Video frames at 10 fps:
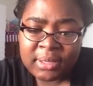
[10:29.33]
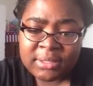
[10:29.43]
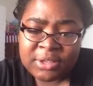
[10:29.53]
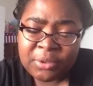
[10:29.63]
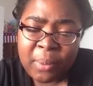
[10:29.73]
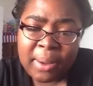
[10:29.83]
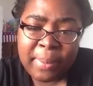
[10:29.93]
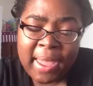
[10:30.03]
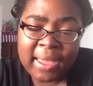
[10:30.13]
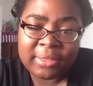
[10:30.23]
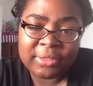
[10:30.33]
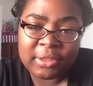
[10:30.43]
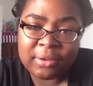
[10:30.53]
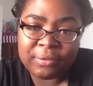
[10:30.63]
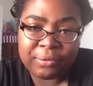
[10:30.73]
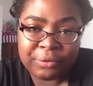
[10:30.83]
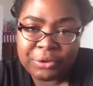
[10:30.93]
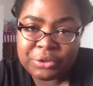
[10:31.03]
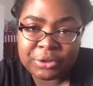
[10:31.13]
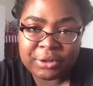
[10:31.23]
to the right path of your
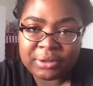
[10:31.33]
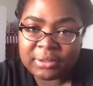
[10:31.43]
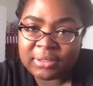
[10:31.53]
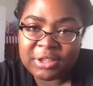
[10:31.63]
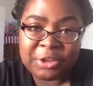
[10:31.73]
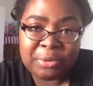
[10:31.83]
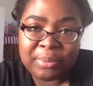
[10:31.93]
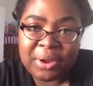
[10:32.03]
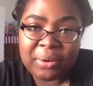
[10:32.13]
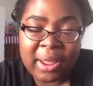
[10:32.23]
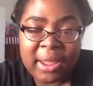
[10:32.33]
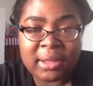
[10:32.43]
future, then you'll be okay.